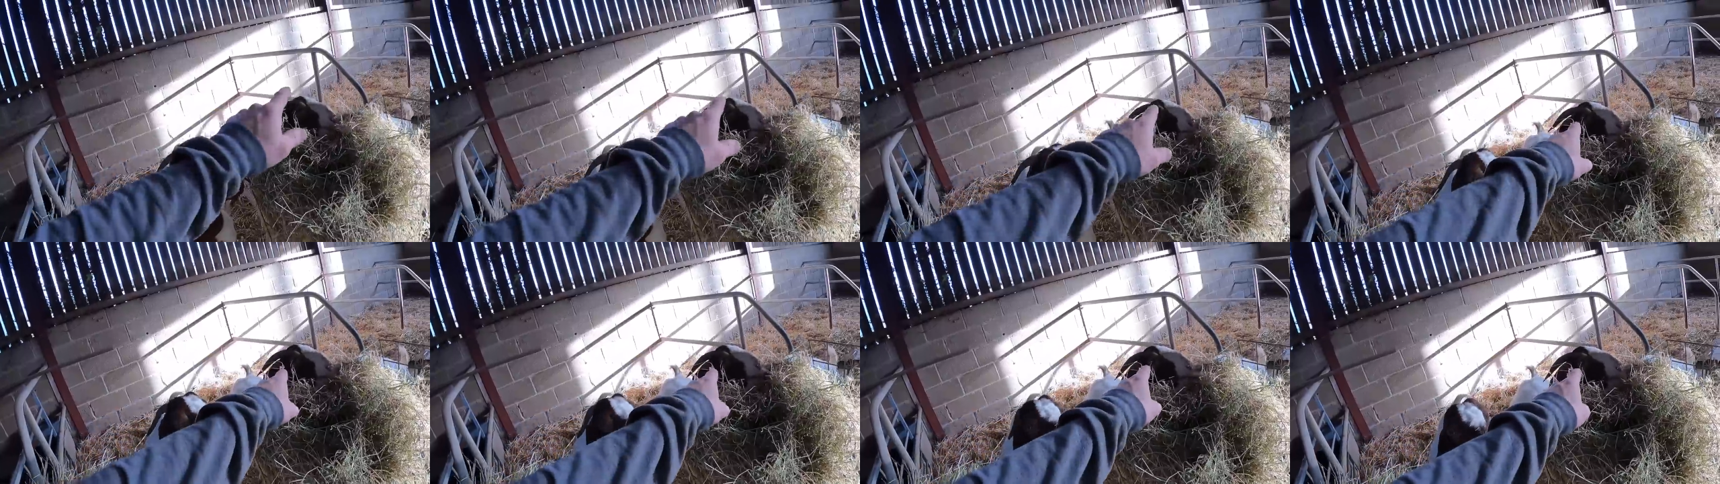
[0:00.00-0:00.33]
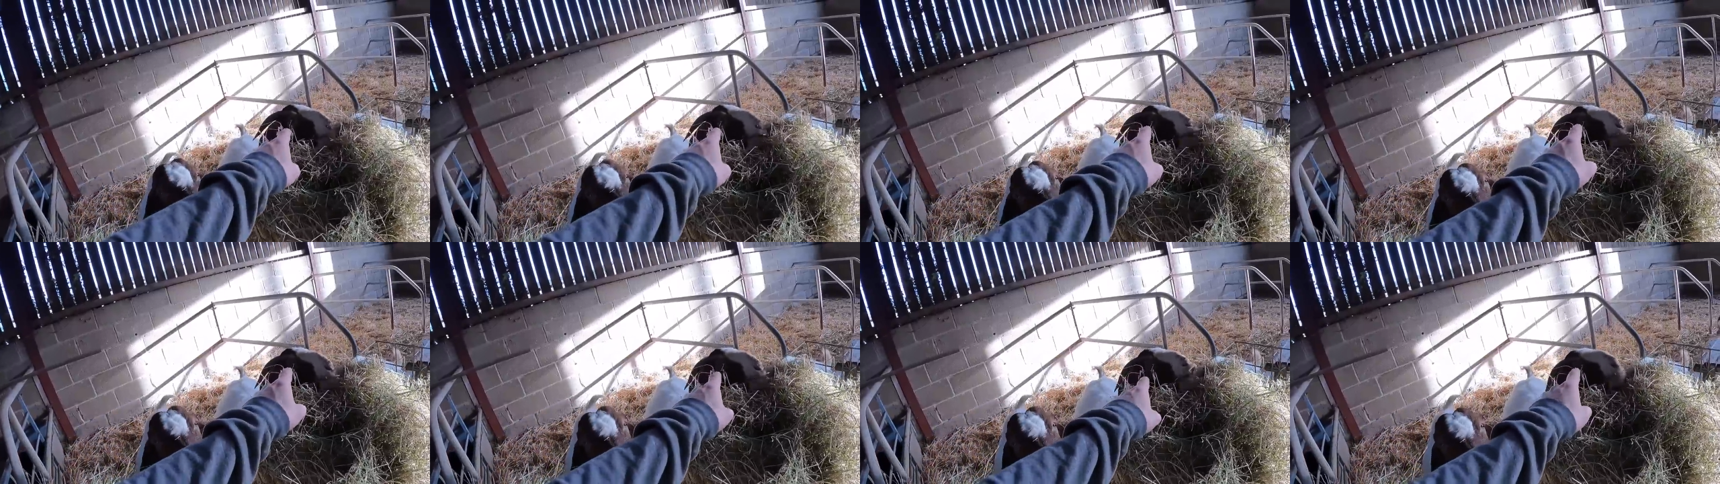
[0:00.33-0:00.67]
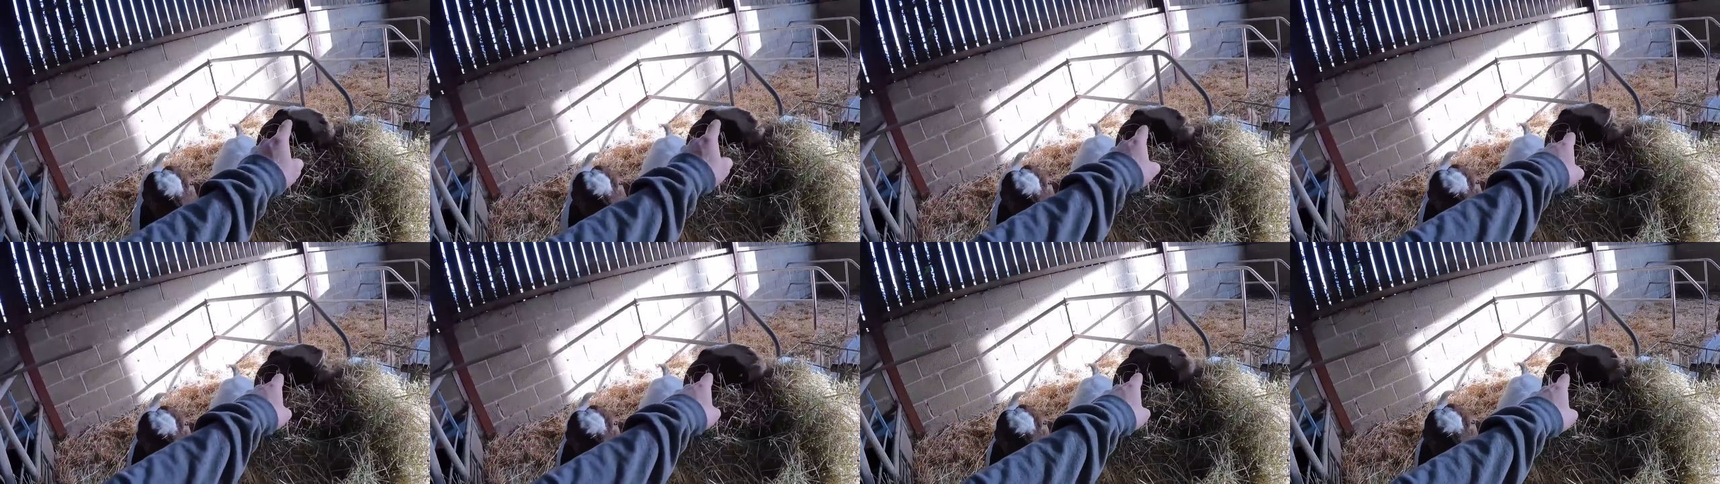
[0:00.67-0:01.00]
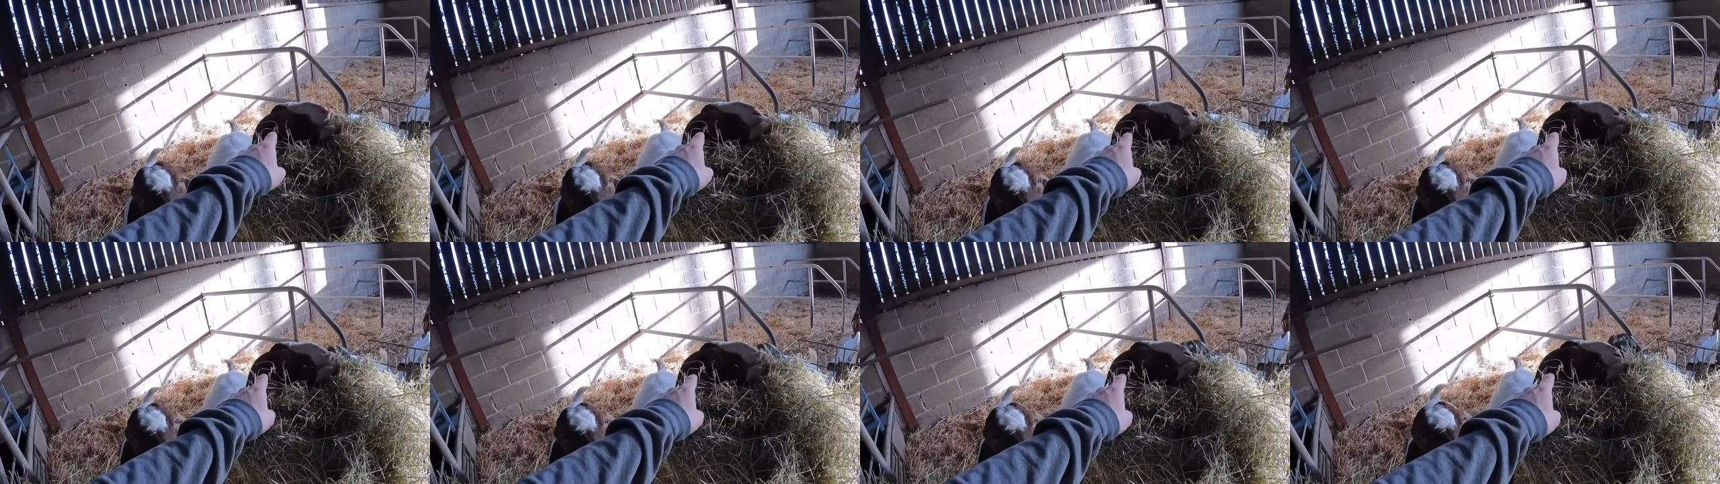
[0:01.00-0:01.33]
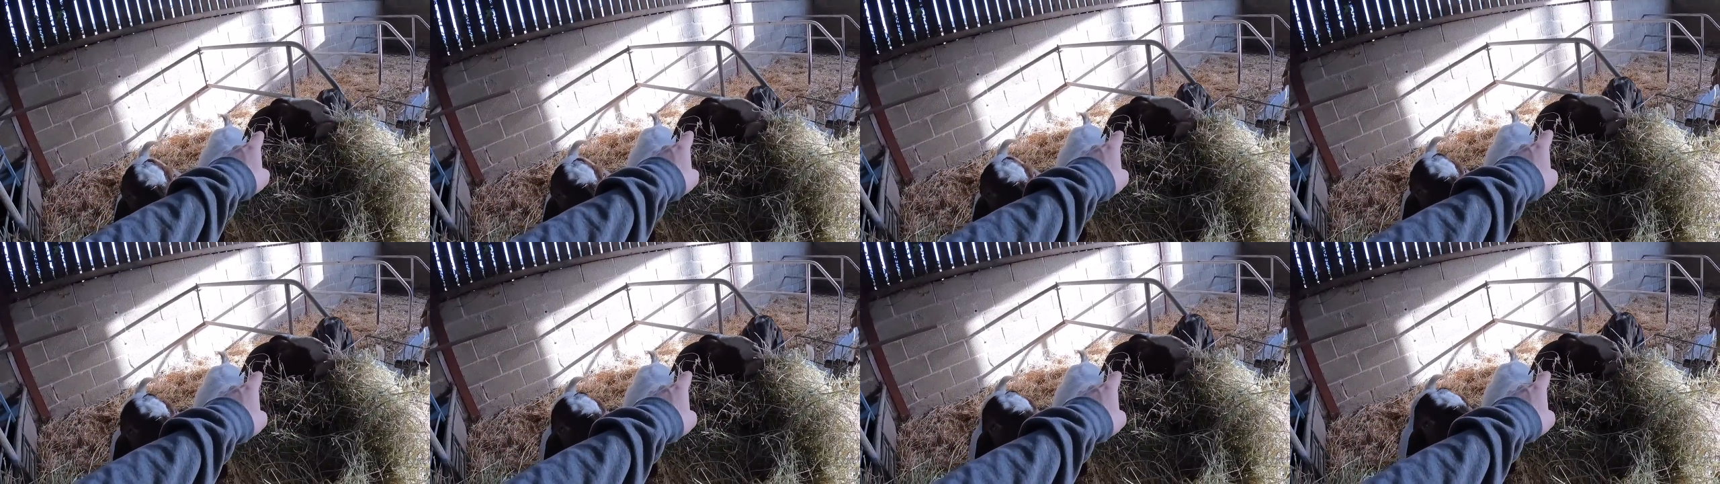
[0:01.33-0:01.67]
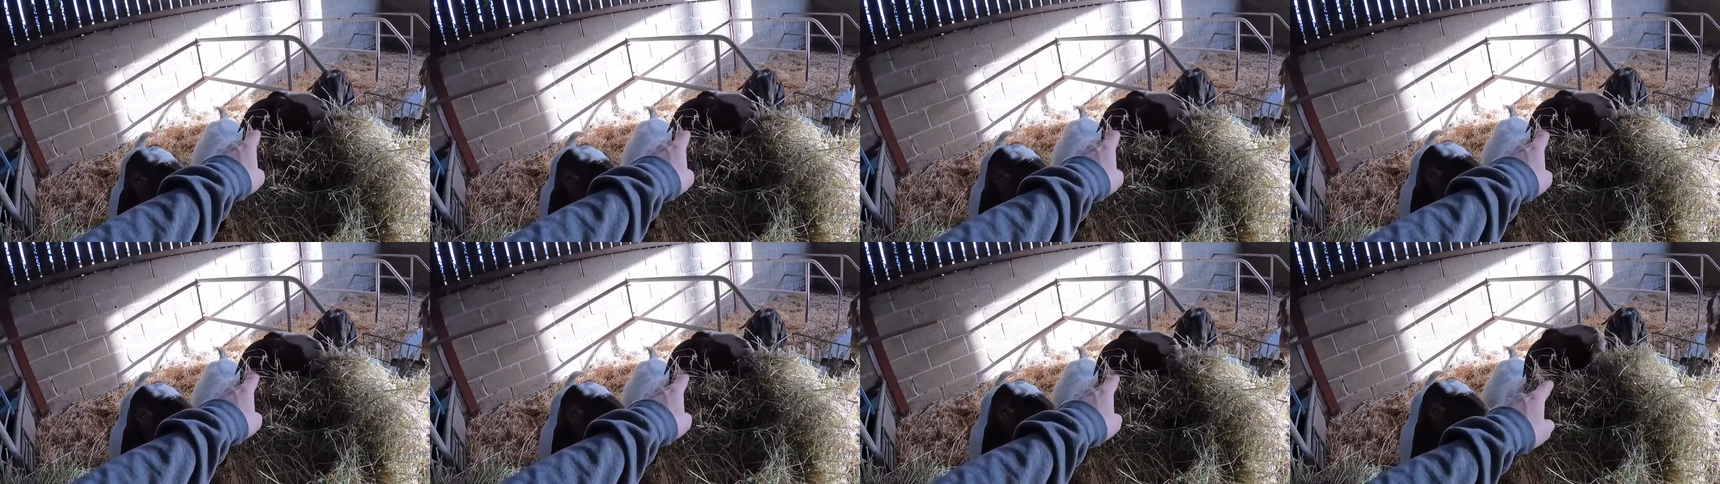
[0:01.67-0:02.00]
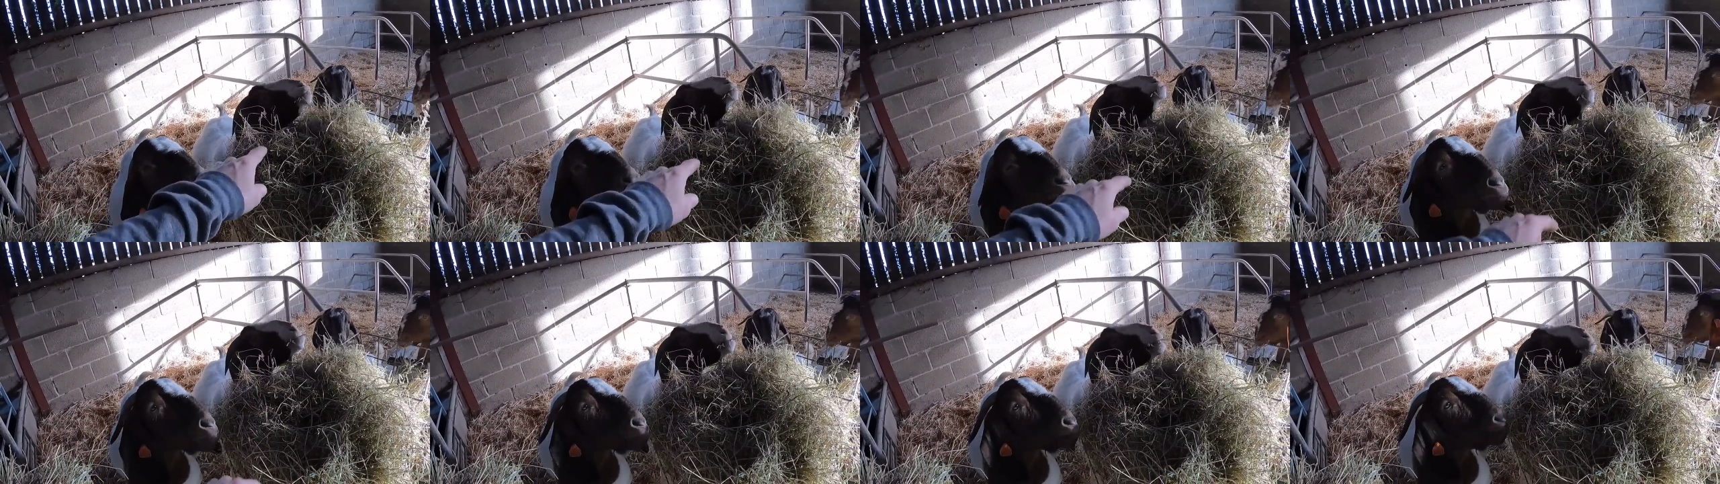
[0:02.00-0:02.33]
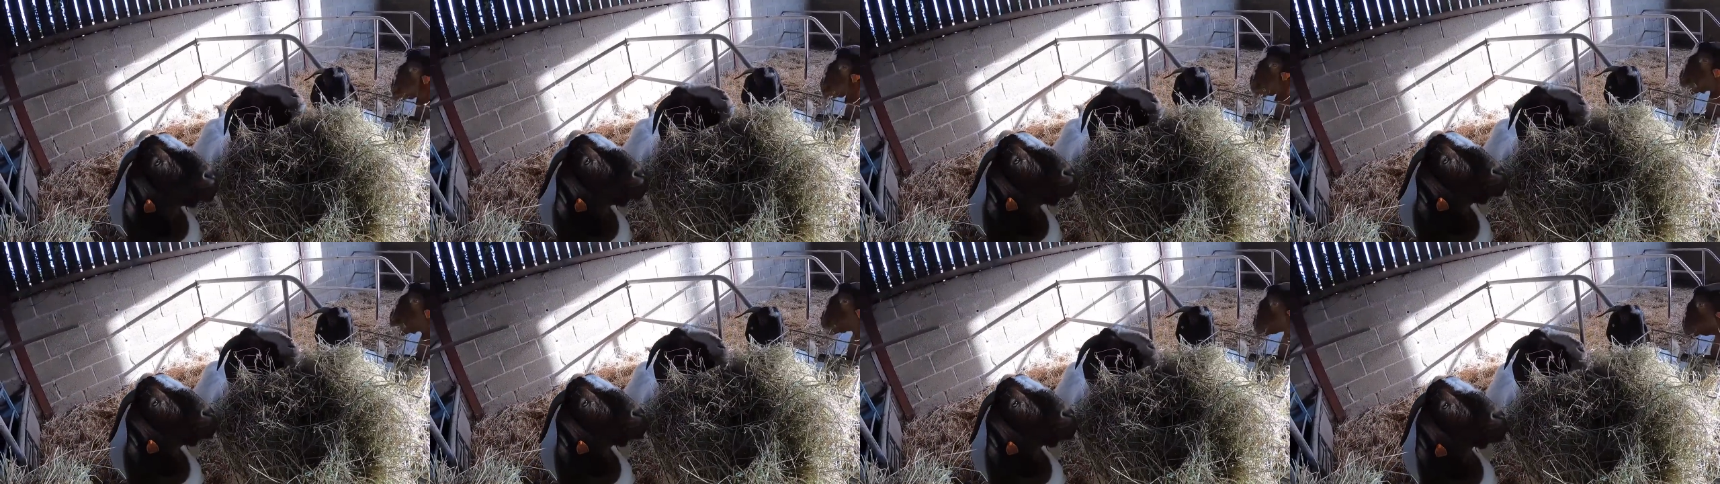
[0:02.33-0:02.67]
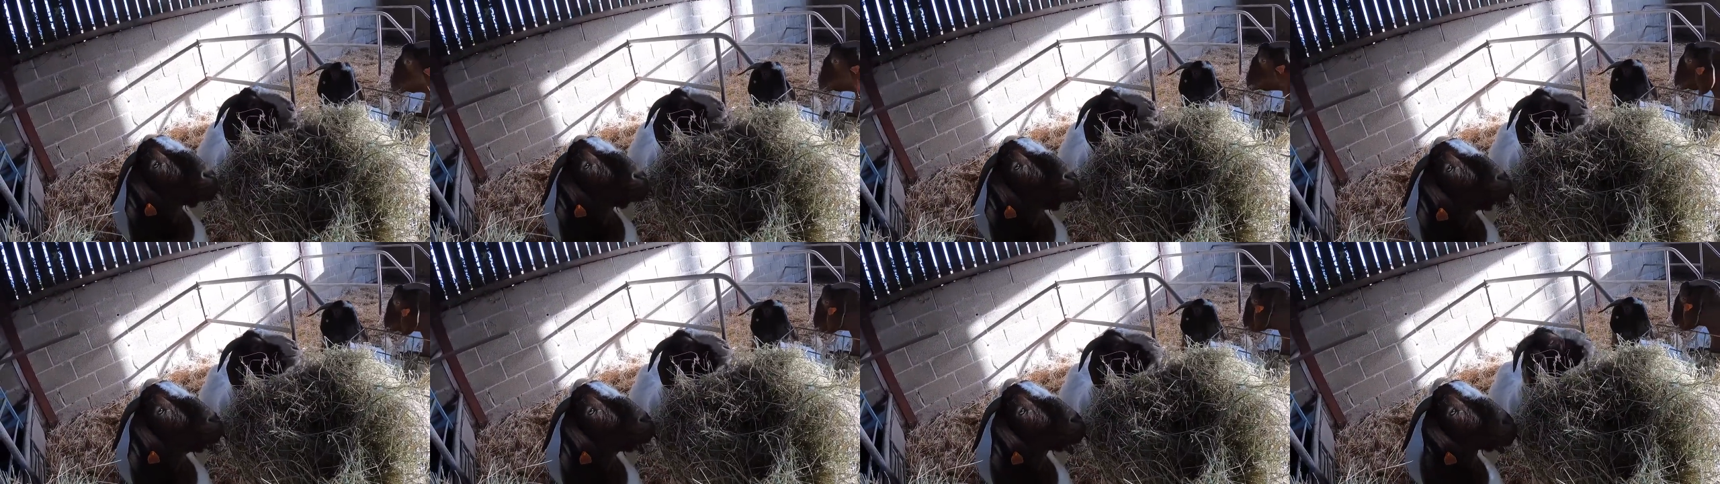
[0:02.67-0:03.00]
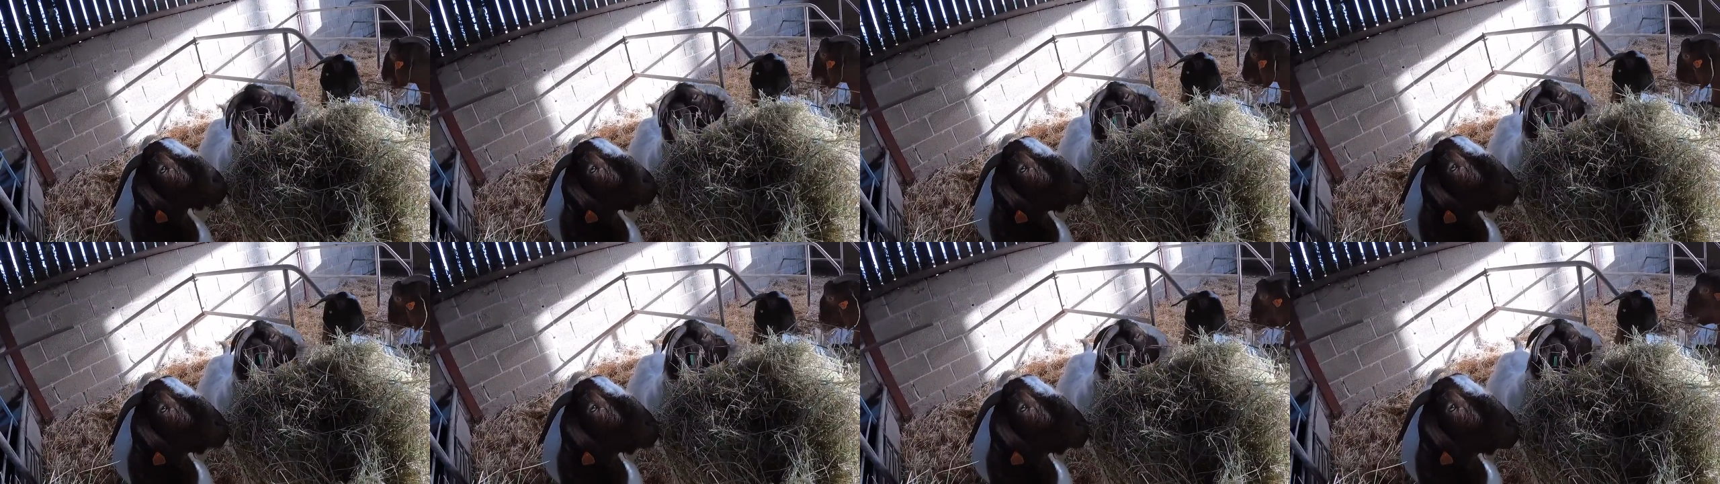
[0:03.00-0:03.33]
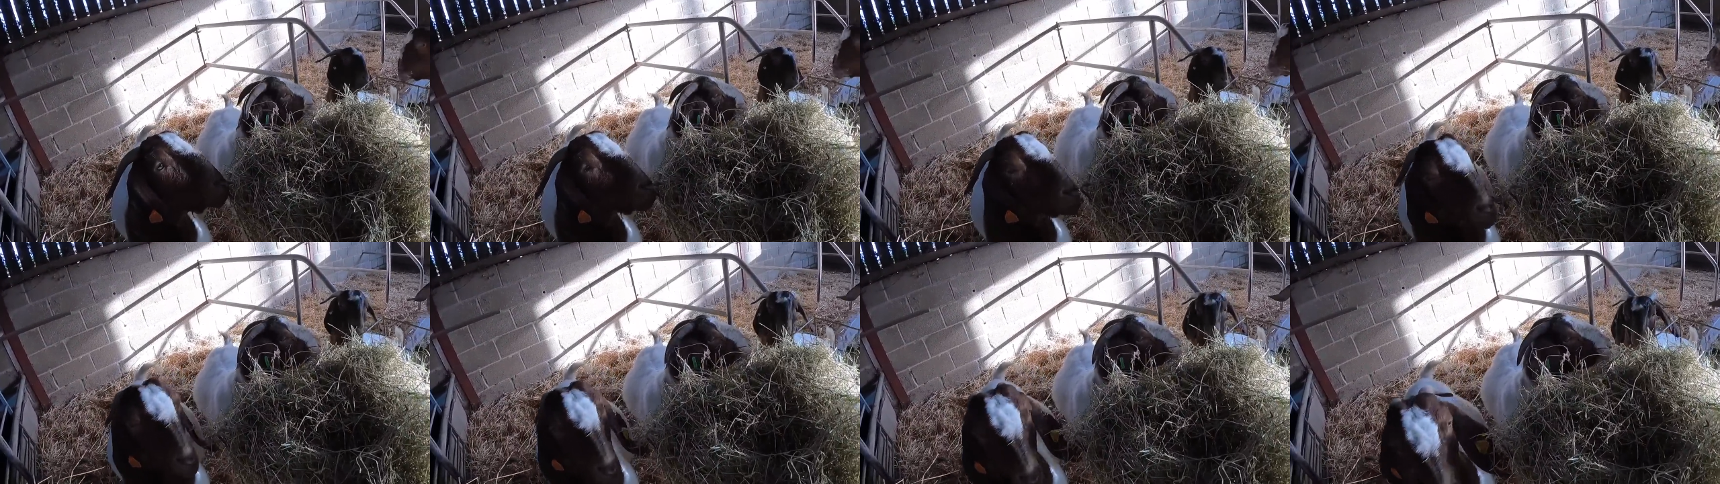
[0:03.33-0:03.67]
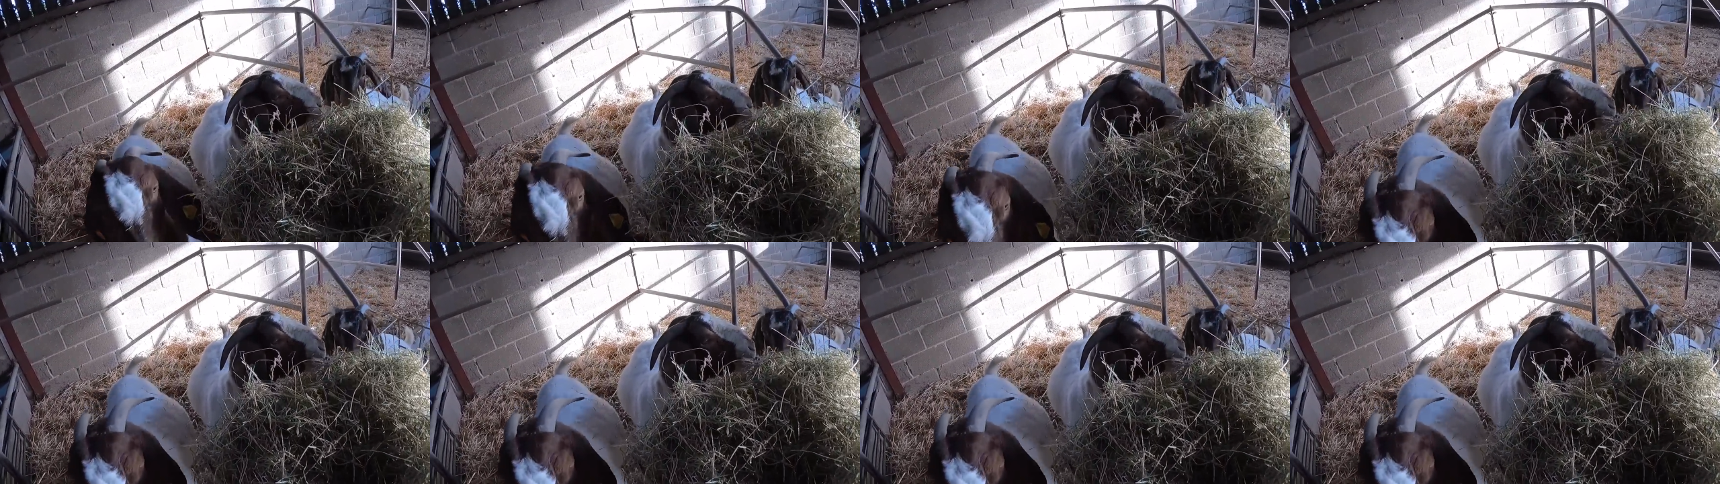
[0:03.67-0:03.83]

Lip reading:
[unreadable: no face in view]